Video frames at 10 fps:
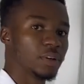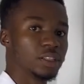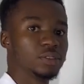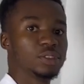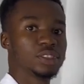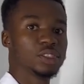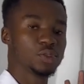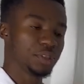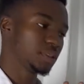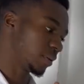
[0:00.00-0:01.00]
values using
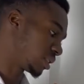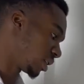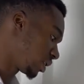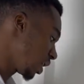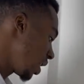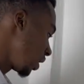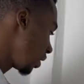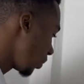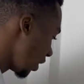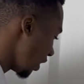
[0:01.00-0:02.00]
20%.
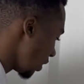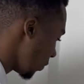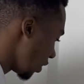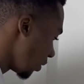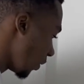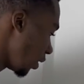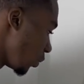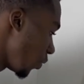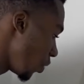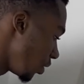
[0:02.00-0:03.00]
These were the net present values
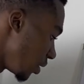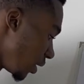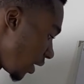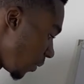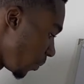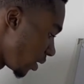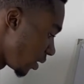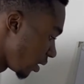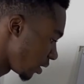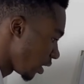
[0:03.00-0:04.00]
when we were using
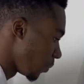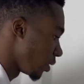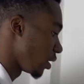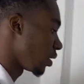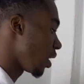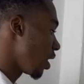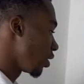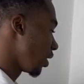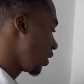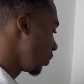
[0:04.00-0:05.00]
10%. 10%.
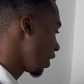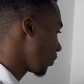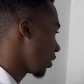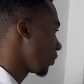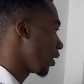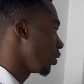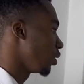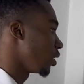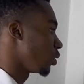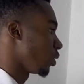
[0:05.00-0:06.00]
So new net present value
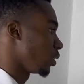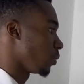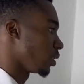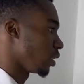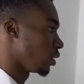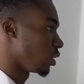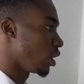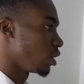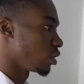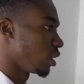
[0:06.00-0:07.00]
using 20%.
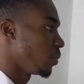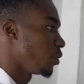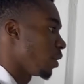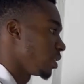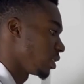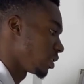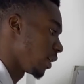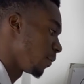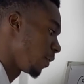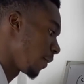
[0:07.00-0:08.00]
So let me write it
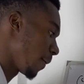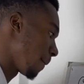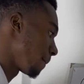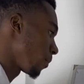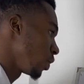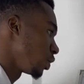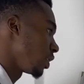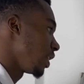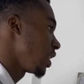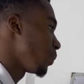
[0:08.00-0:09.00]
somewhere here. So
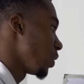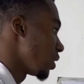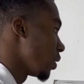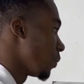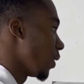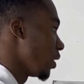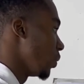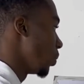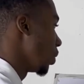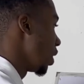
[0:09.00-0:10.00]
the net present
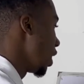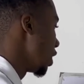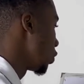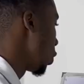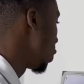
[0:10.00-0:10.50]
value is going